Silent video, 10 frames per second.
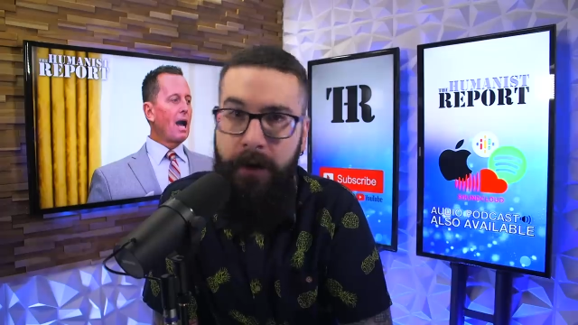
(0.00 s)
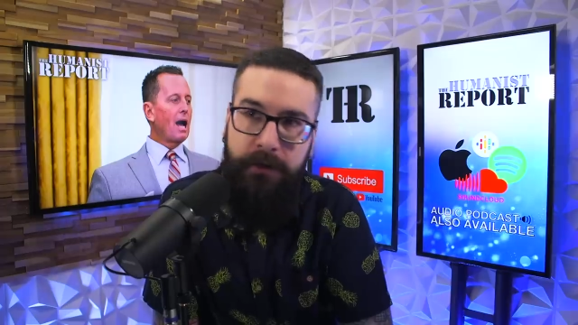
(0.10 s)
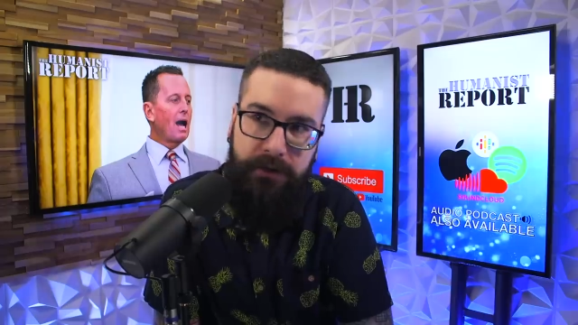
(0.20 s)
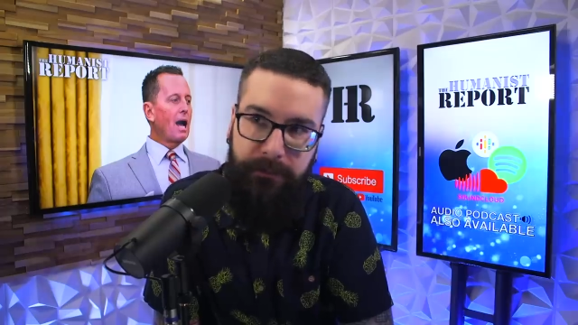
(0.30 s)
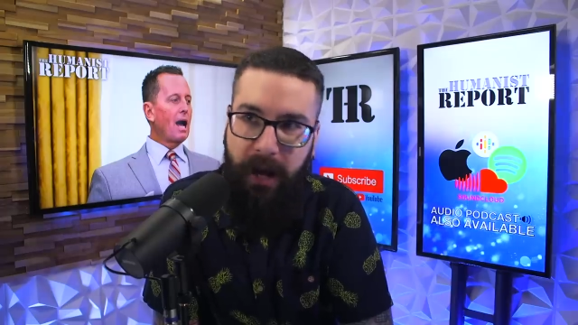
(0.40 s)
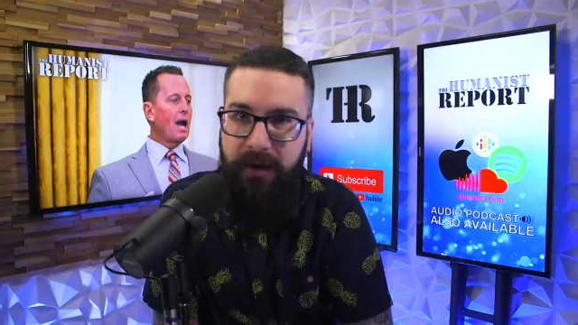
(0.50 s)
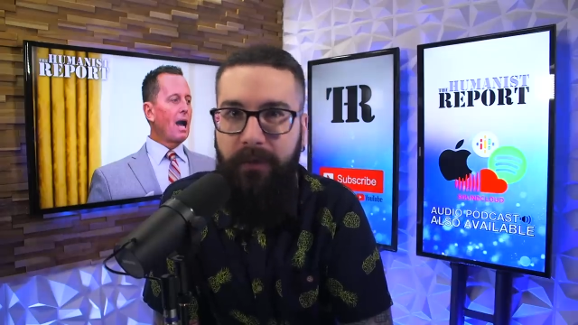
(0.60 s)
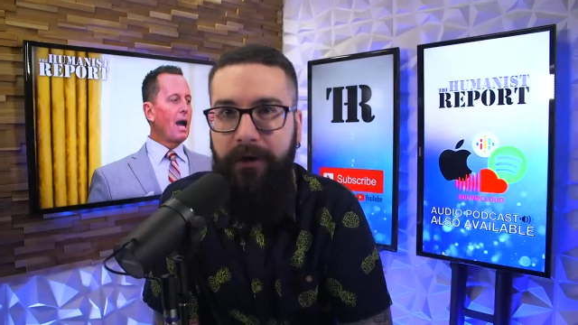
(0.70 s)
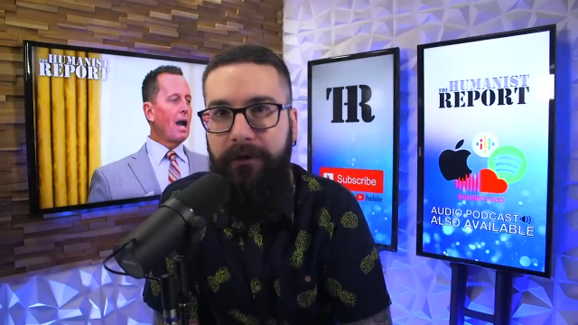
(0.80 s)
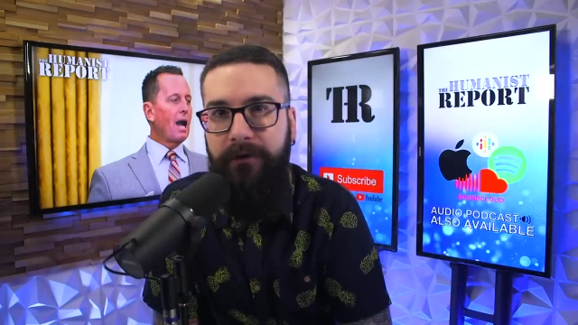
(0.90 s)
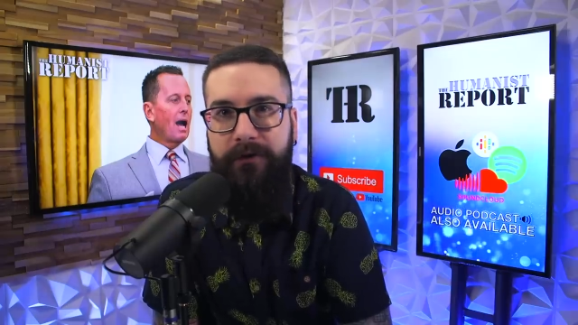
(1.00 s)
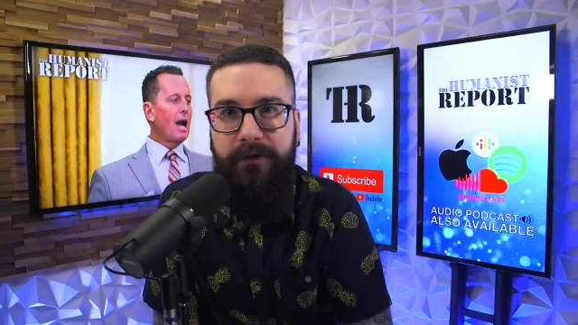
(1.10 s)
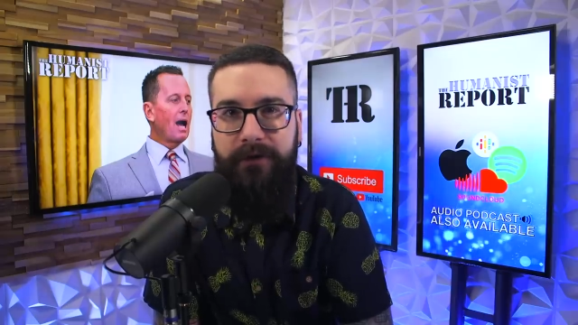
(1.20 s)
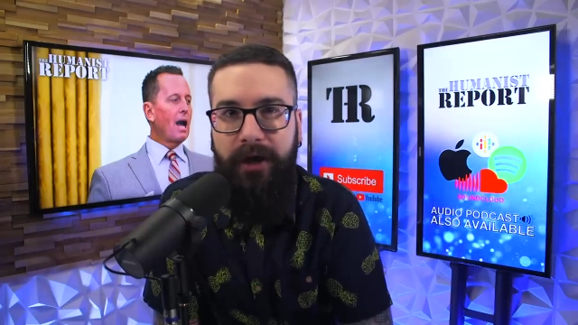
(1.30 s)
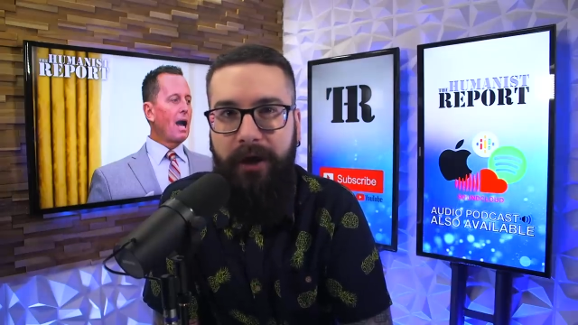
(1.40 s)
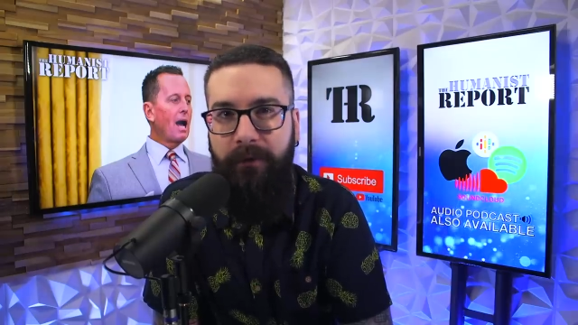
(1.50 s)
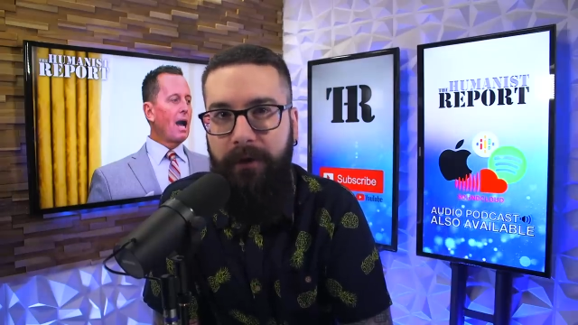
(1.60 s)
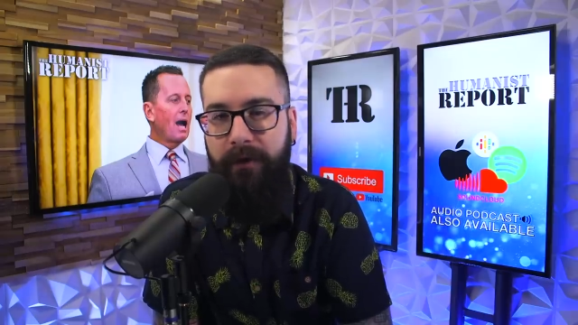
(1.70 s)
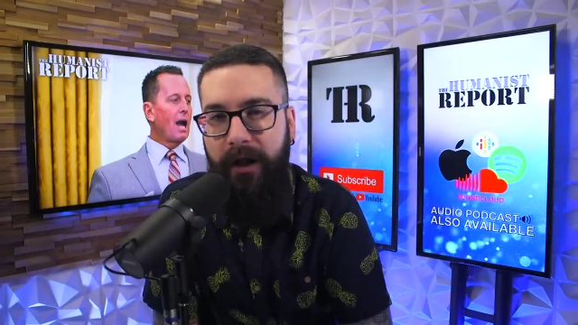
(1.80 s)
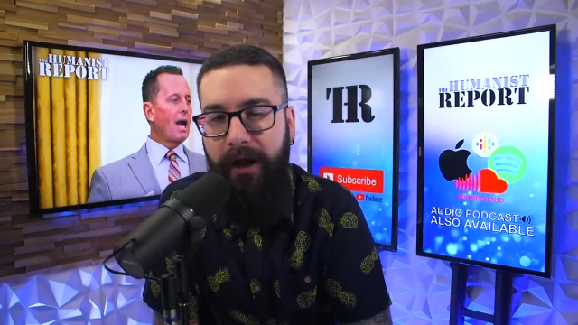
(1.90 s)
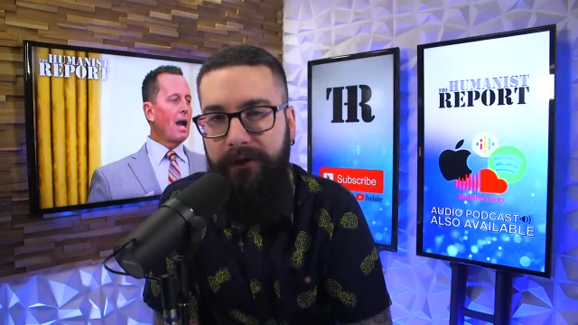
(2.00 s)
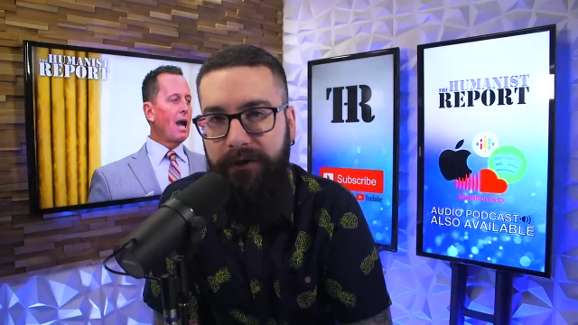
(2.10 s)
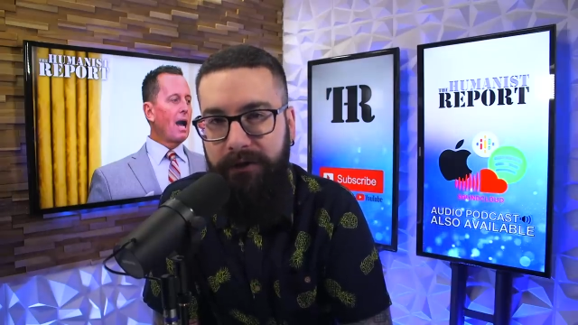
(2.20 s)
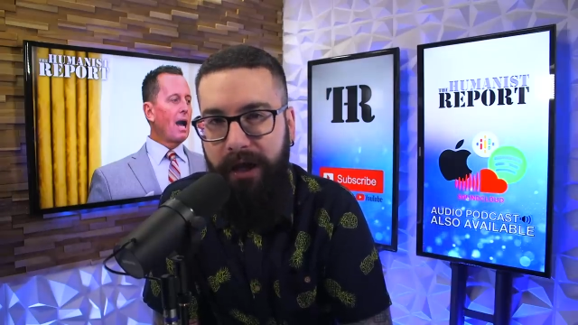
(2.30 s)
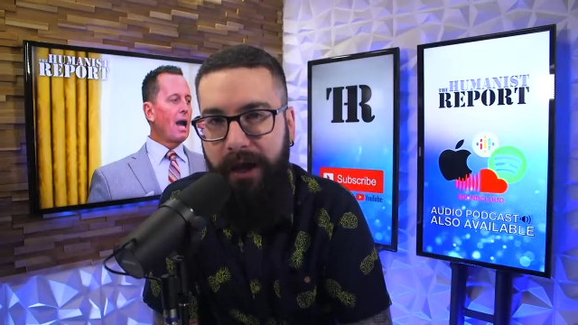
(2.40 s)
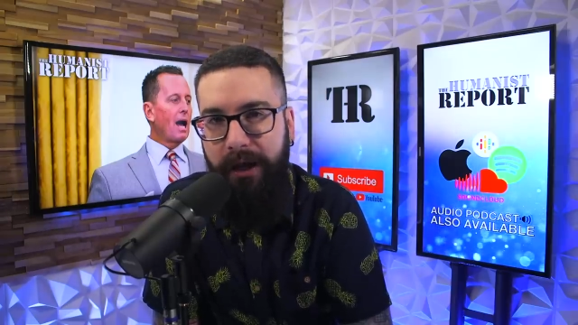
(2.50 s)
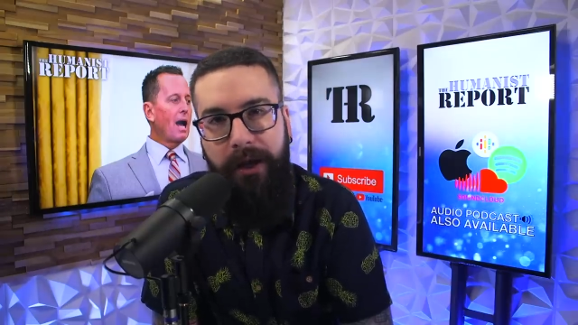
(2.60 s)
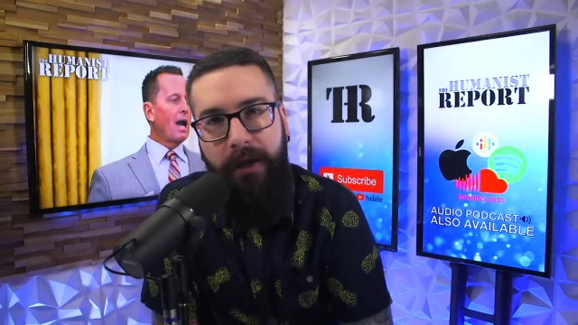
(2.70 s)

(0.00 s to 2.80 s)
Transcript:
Speaker 1: despite what losers like Rick Grenell has to say.